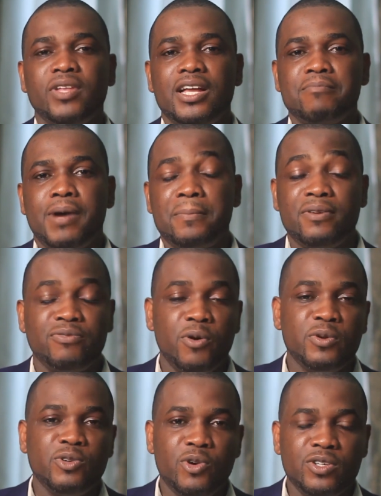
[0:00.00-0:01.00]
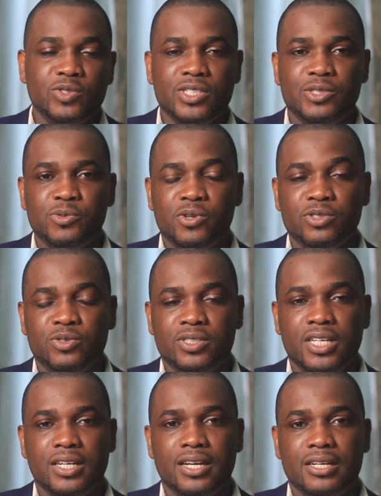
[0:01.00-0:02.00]
But before we go into it, we want to
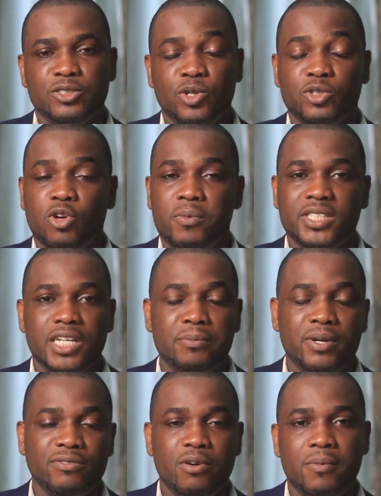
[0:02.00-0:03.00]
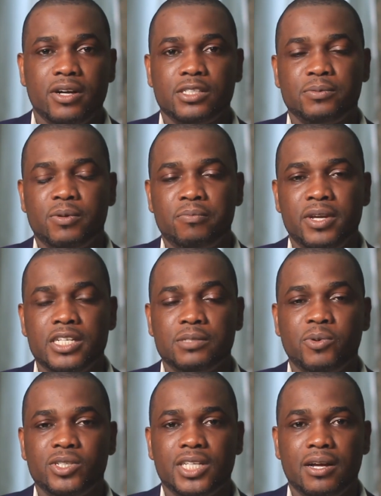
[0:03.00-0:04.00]
take a short commercial break from our main
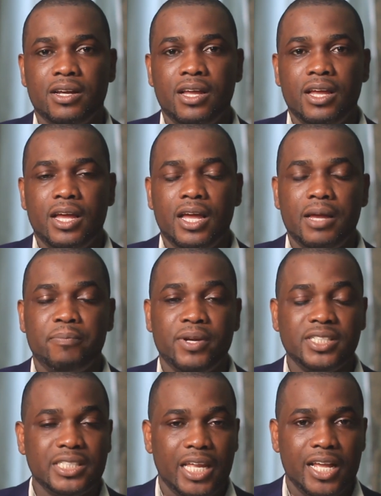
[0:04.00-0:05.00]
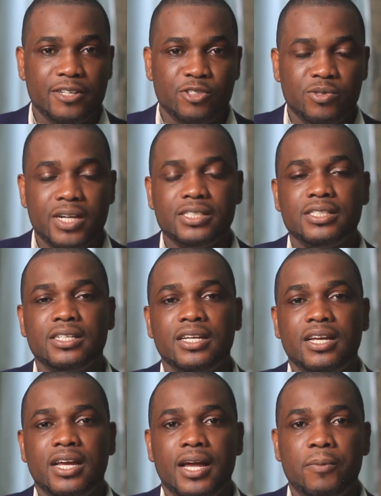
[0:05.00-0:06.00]
sponsor, Pensions Alliance Trust.
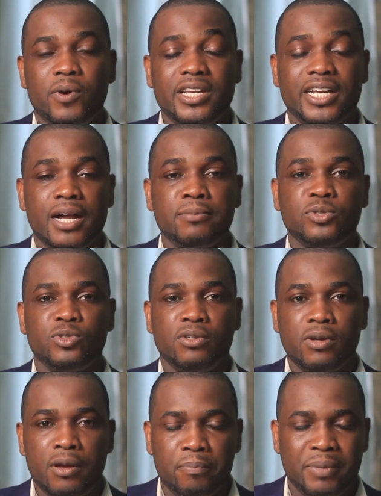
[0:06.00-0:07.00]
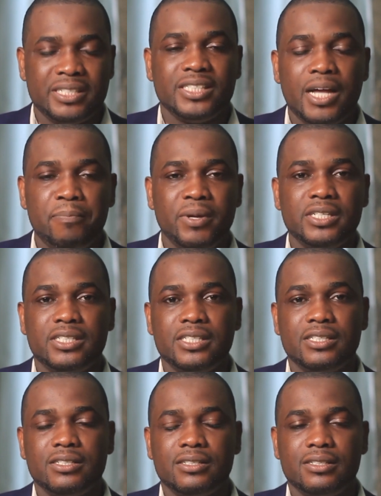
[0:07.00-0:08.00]
When it comes to personal
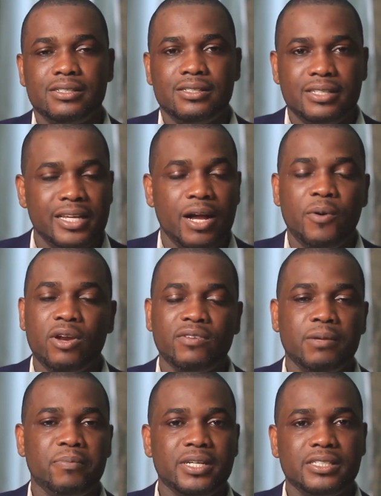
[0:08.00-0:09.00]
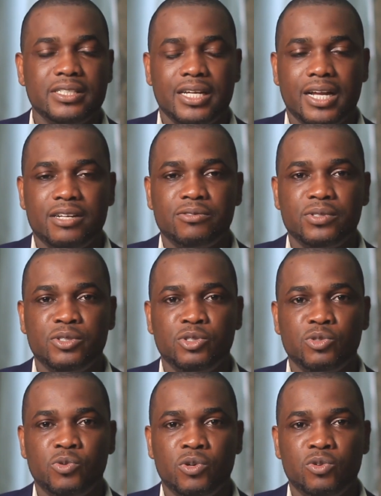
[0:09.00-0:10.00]
pension, they are one of the best in the country. You
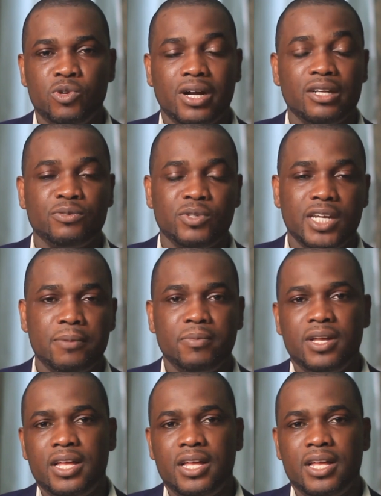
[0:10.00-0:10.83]
should look out for them.